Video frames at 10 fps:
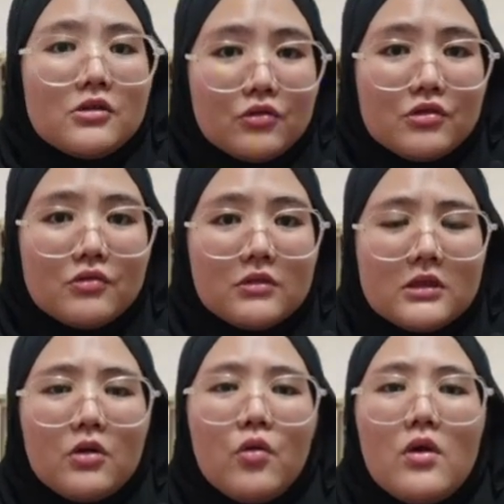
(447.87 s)
to
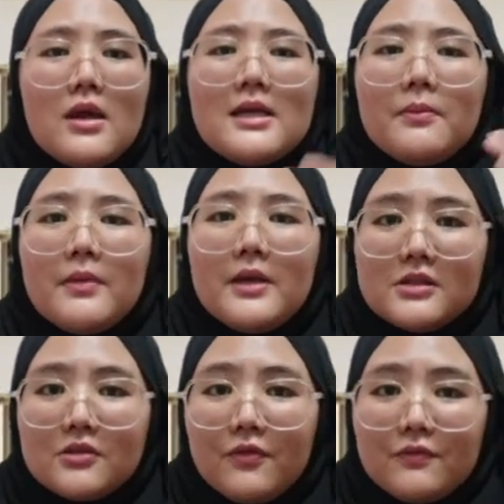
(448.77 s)
students who learn
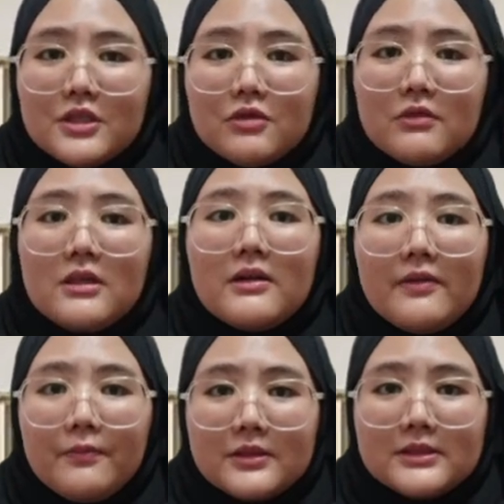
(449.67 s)
best through visual
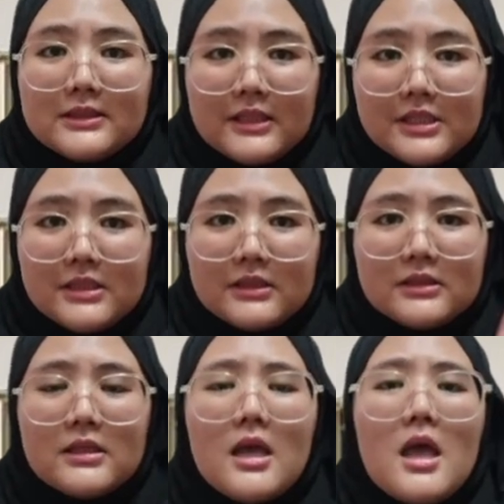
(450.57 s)

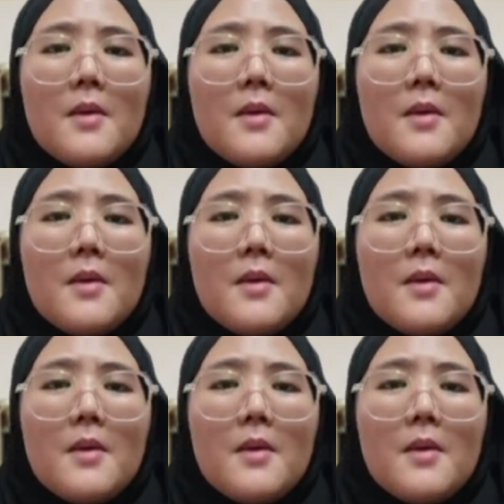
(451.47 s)
representations,